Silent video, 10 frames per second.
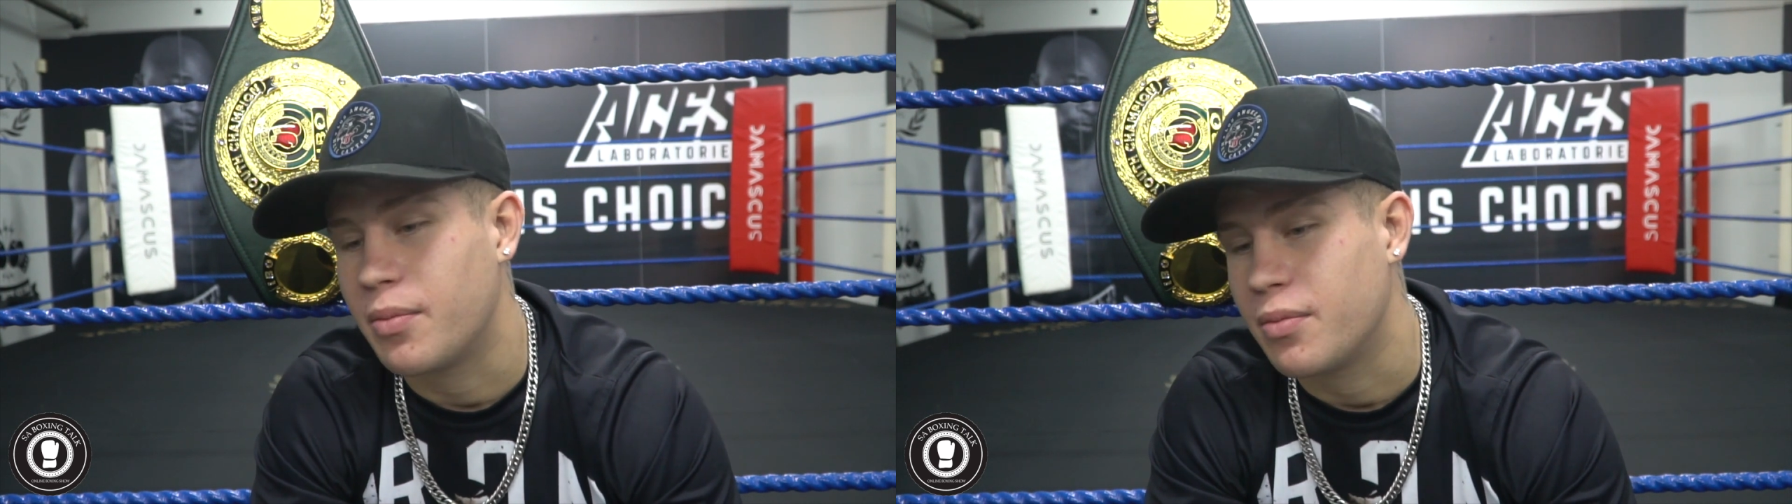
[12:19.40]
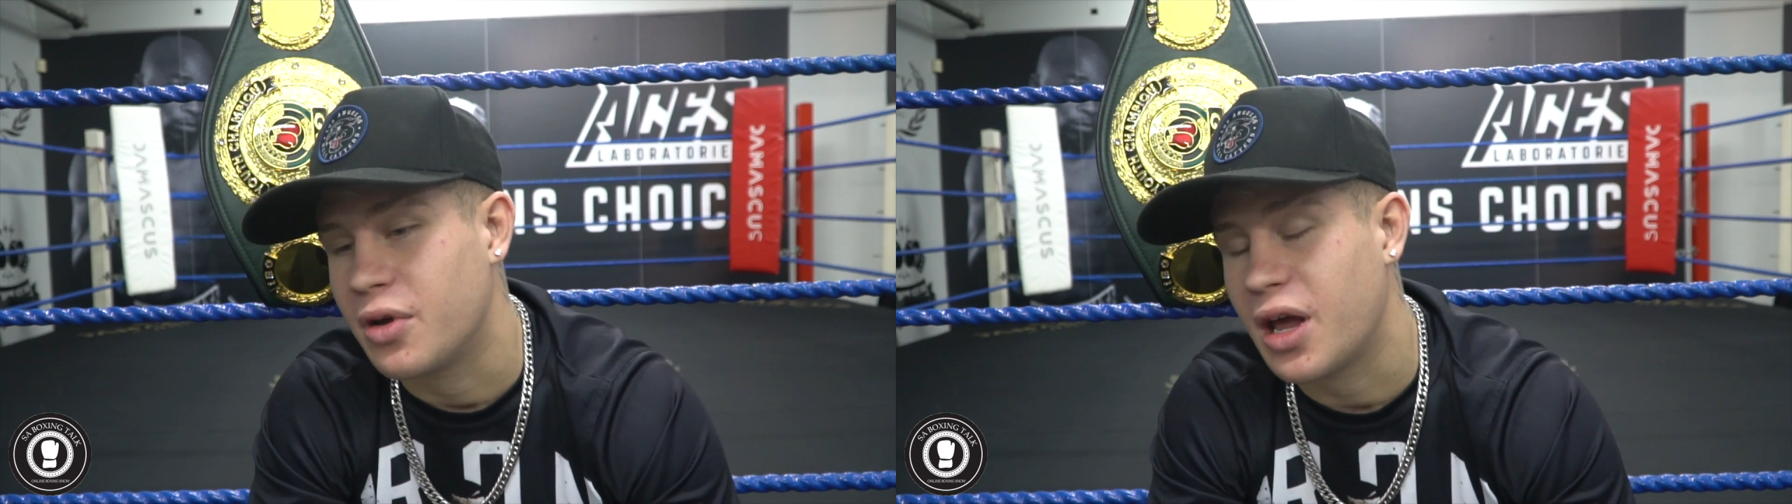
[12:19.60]

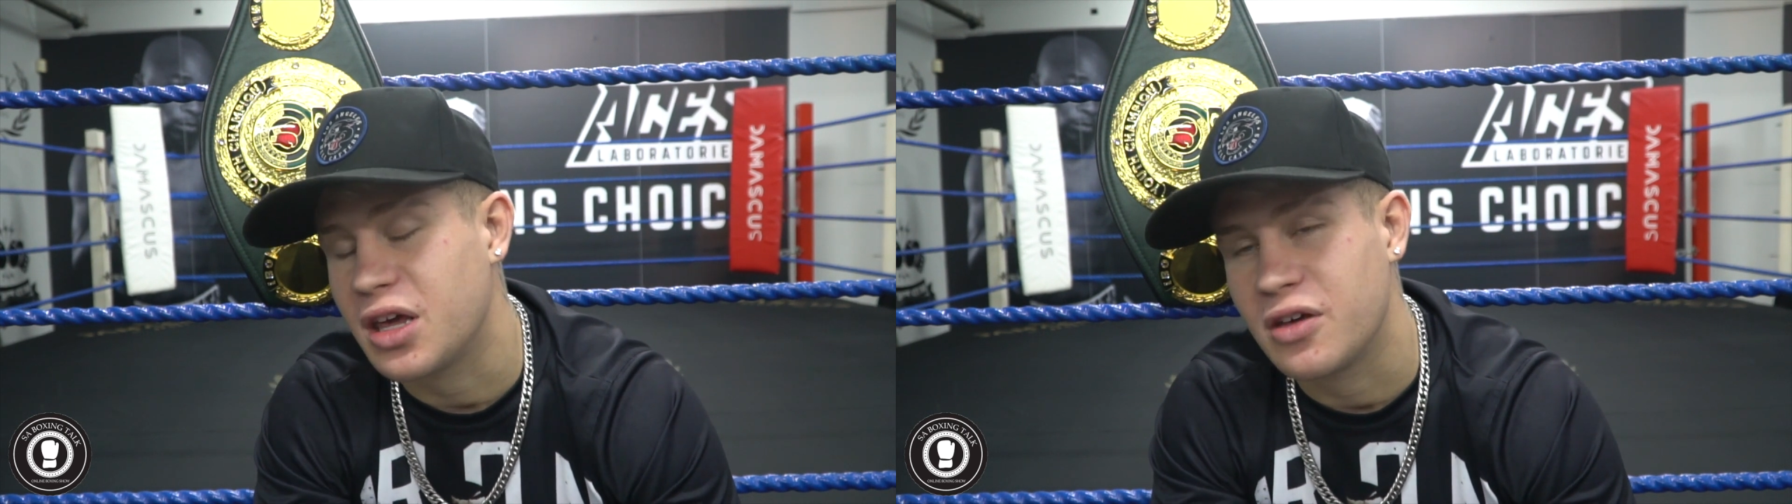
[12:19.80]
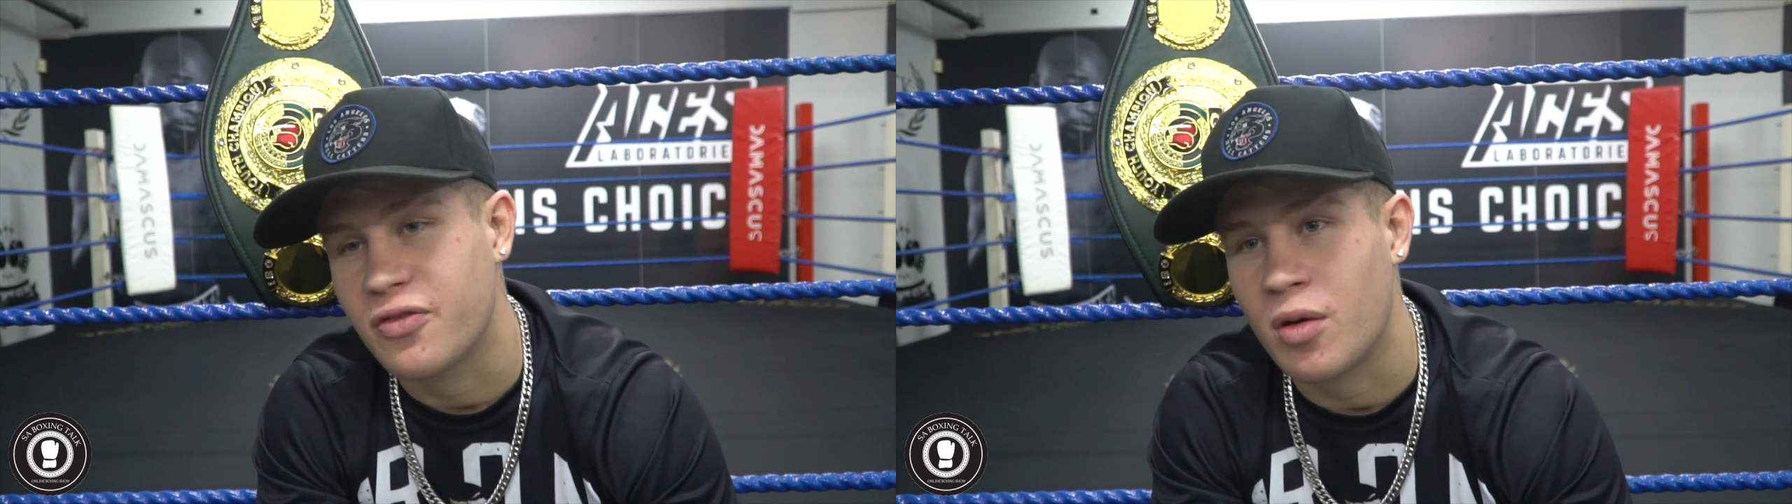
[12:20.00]

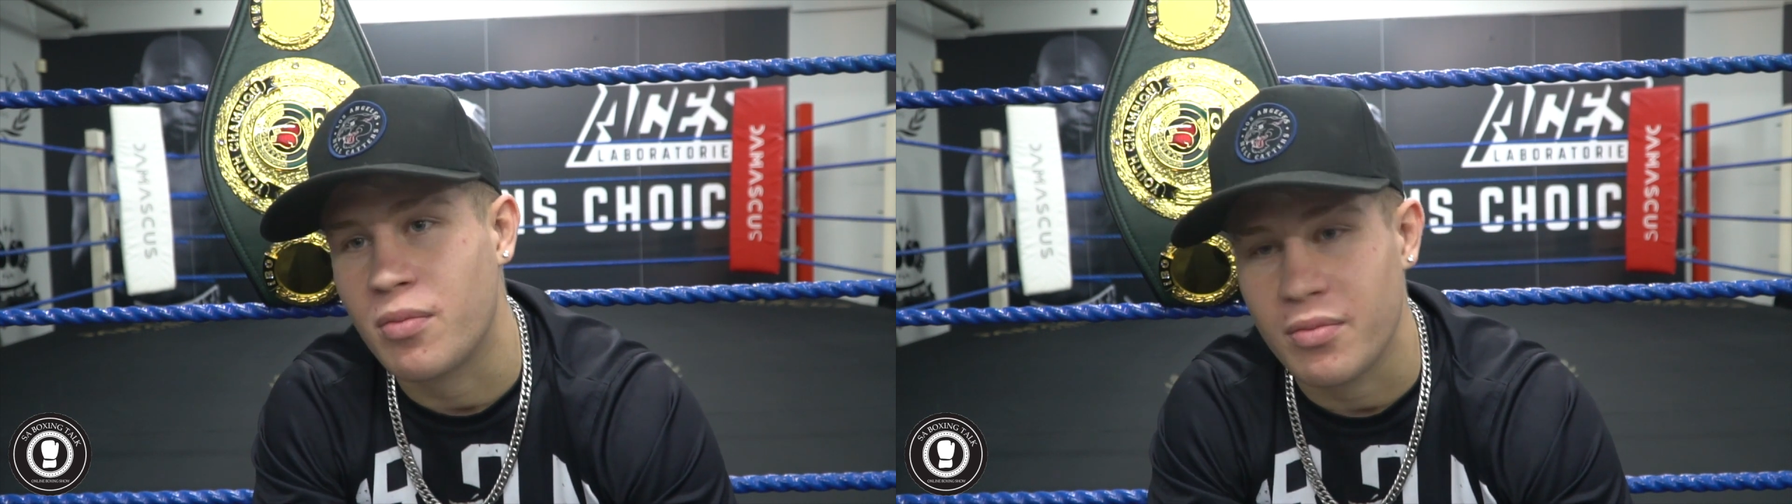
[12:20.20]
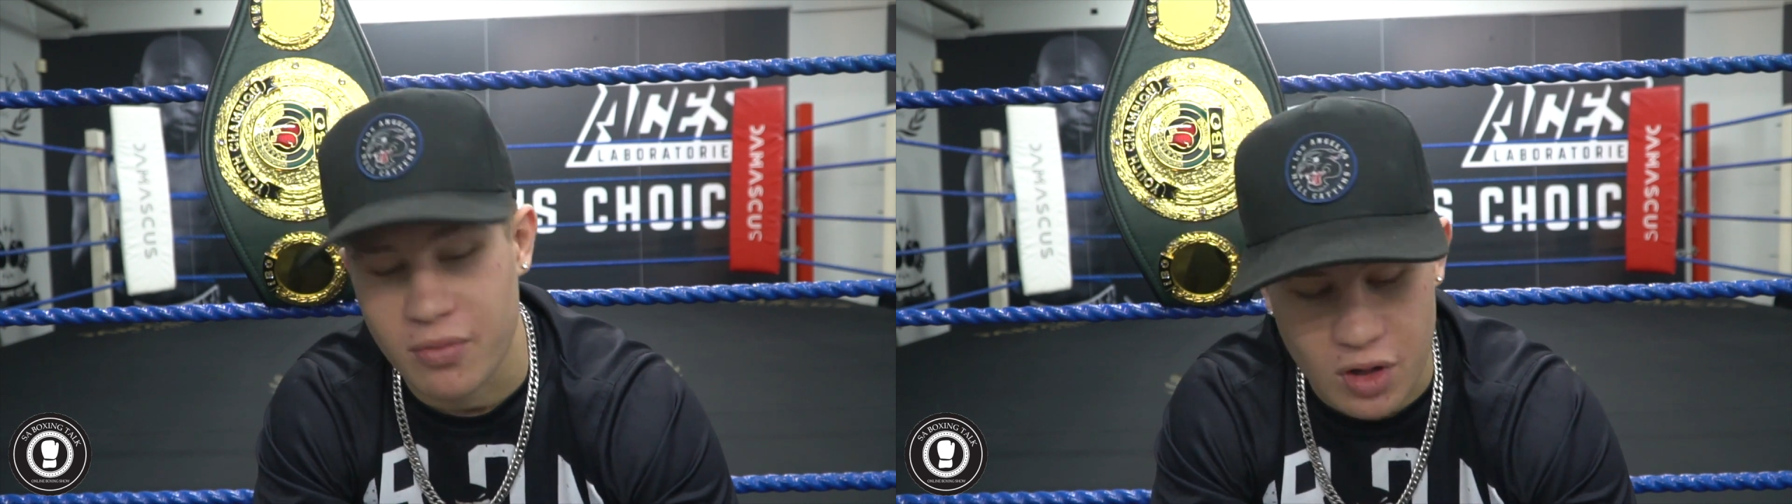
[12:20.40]
Roarke
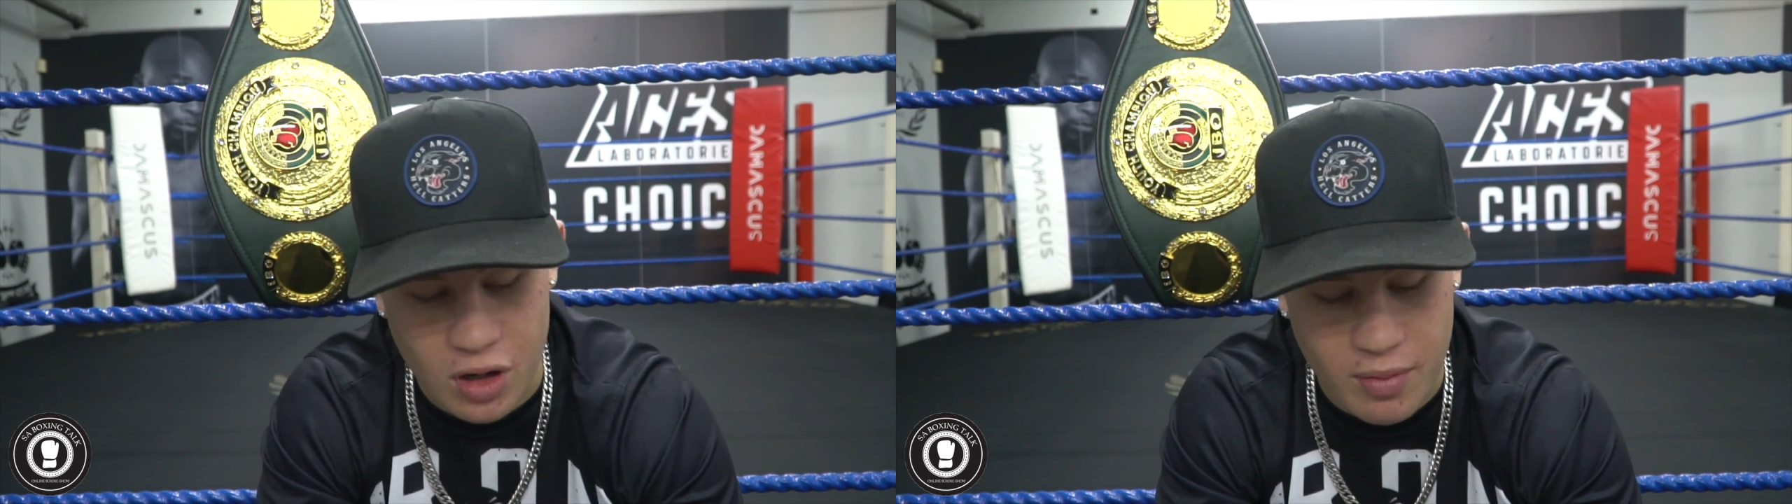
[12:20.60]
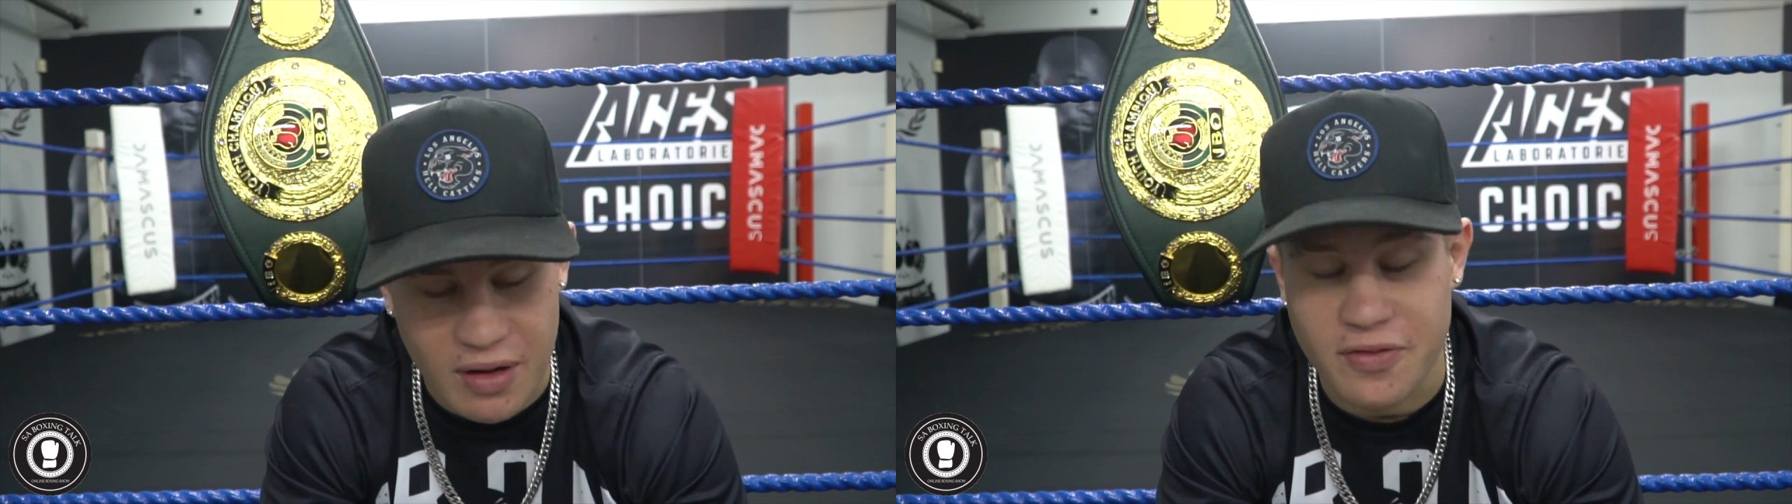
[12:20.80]

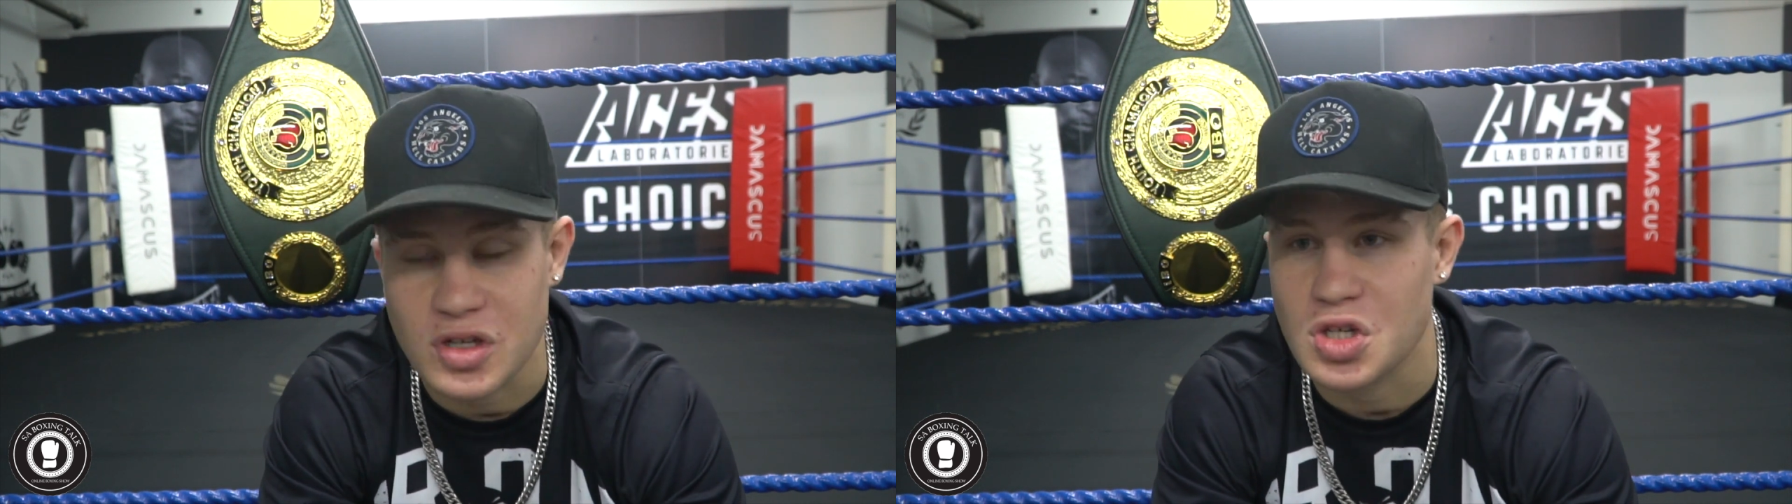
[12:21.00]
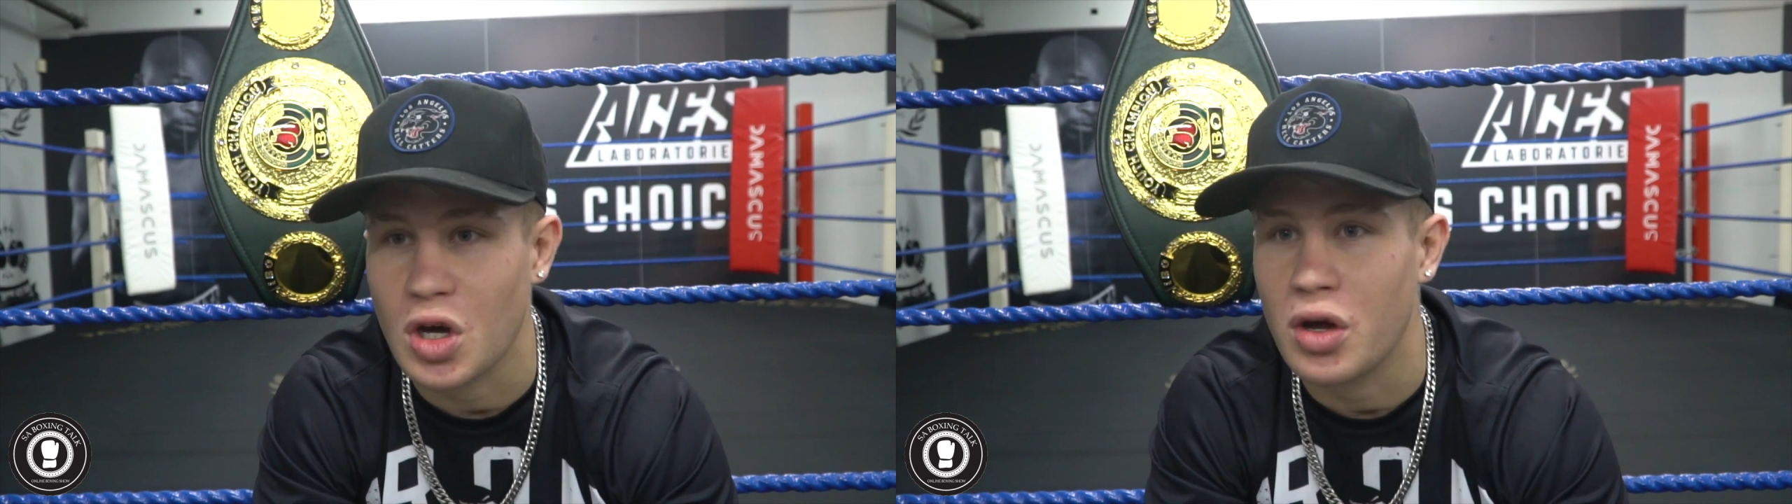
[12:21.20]
from my
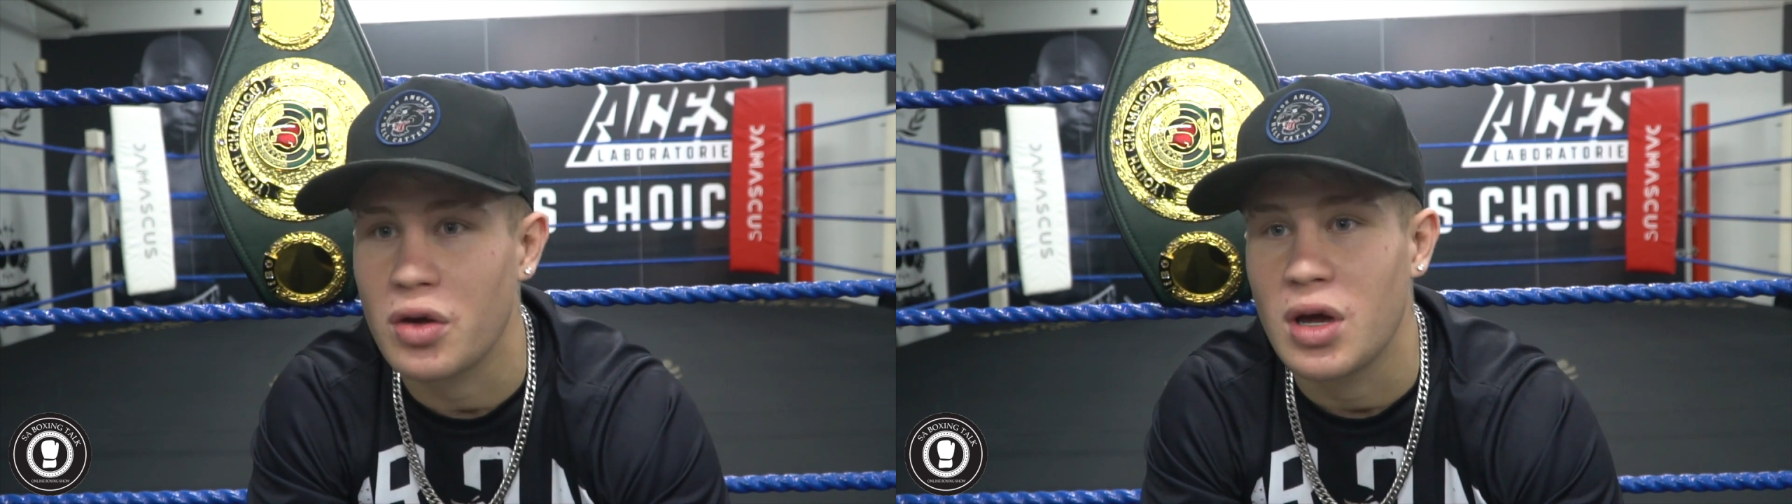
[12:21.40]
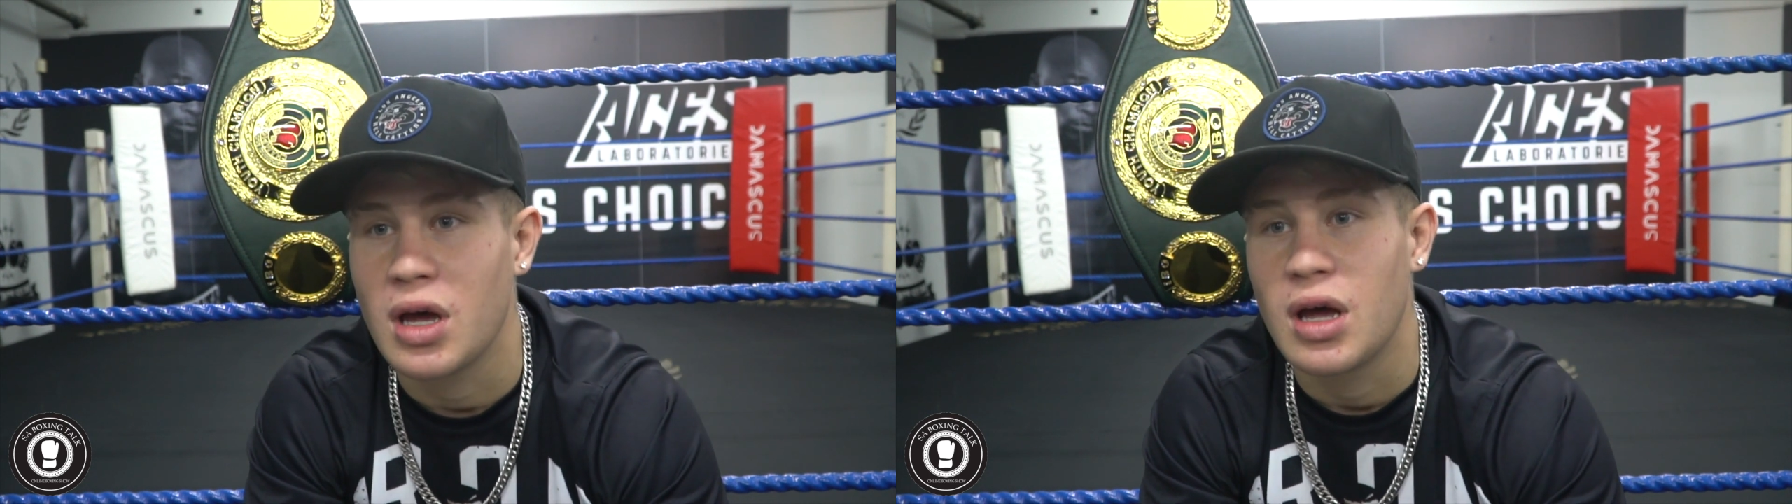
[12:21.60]
physio,